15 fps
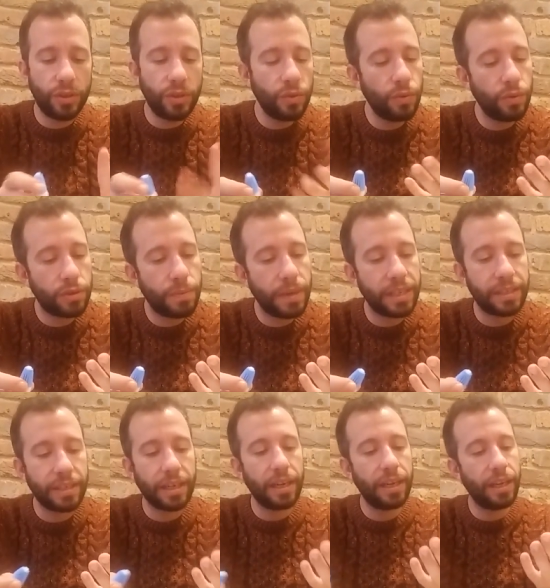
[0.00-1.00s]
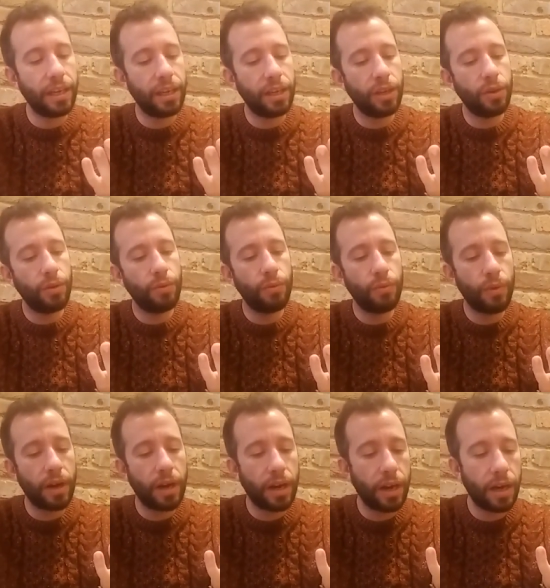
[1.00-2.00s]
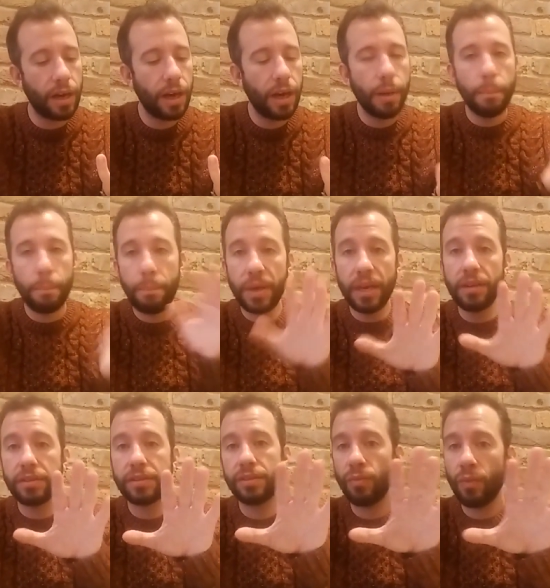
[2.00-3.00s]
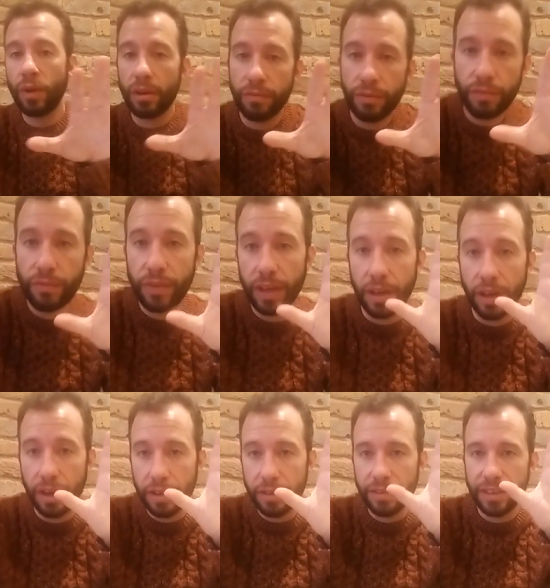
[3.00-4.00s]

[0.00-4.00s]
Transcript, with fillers: you do is basically you uh, pierce one of your finger